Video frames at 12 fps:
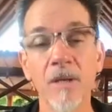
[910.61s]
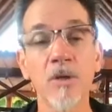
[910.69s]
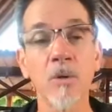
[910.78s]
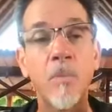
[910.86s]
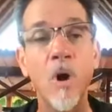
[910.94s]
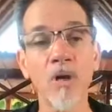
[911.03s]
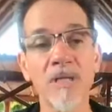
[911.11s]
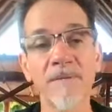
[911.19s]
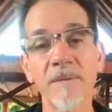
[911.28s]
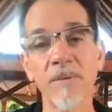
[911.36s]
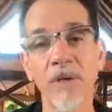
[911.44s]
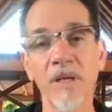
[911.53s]
So parts
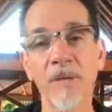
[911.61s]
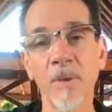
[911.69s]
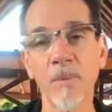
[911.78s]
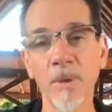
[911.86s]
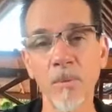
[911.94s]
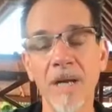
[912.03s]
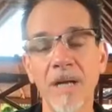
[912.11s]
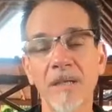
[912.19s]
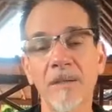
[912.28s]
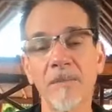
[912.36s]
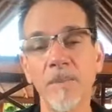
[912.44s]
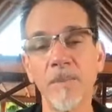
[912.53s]
of them are going to be
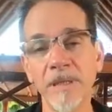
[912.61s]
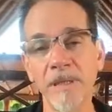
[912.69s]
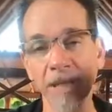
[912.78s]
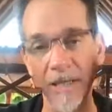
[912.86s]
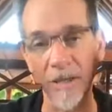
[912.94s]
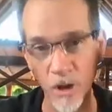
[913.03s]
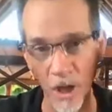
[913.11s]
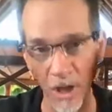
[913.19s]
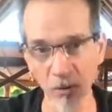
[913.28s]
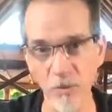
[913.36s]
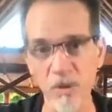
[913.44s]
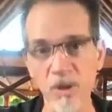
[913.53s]
rewild, be like
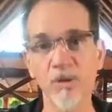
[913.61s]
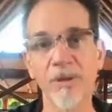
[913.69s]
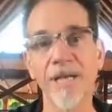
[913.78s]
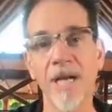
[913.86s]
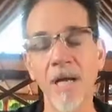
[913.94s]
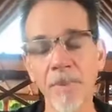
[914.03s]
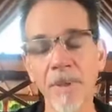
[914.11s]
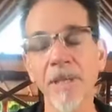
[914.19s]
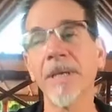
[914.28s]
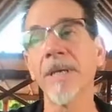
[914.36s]
jungle straight up